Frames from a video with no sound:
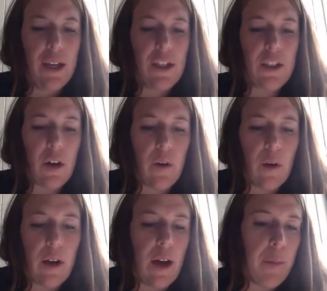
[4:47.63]

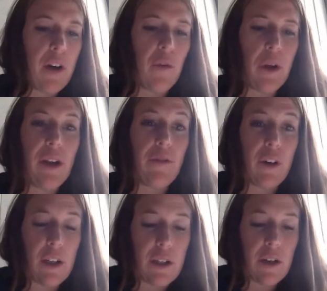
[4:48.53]
So I'm going to read it
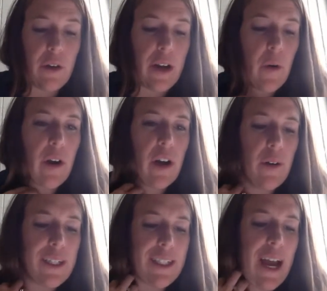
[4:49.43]
first. Gregorio
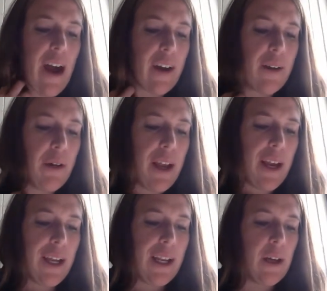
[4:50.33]
es terrible
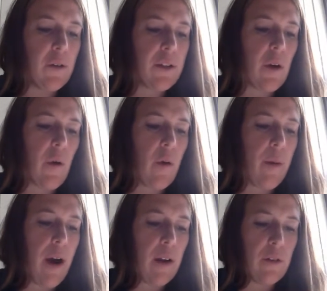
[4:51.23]
y le gusta
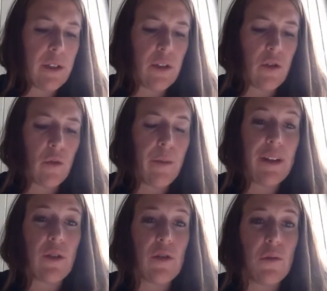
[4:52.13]
robar los
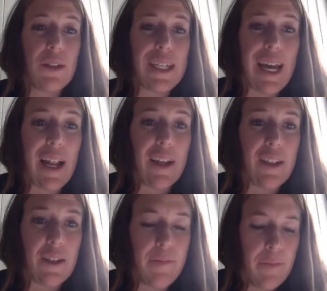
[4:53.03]
instrumentos
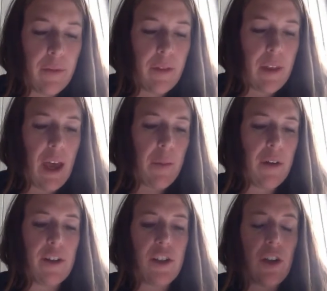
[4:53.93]
musicales. Okay, I'm
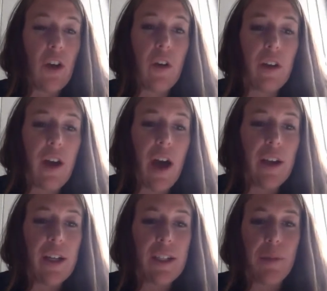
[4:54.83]
going to circle the
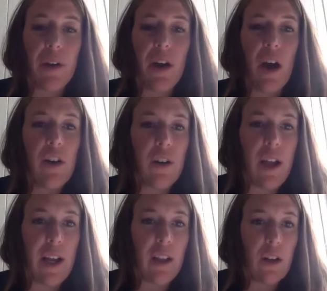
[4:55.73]
cognates. I'm going to
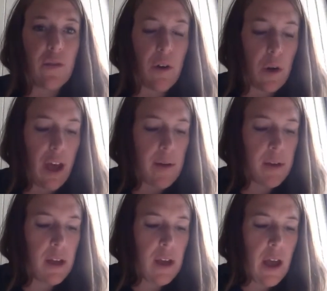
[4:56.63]
underline learned vocab.
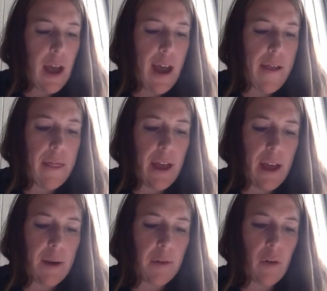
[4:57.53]
And
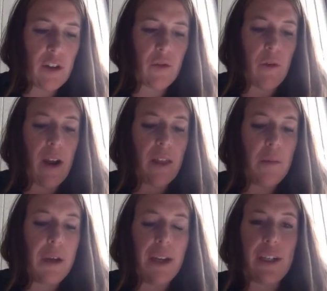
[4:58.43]
then I'm going to write the
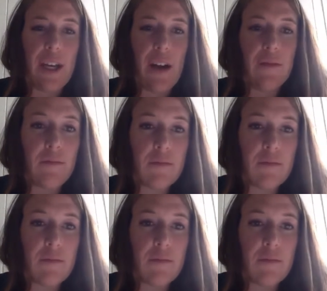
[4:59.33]
meaning down.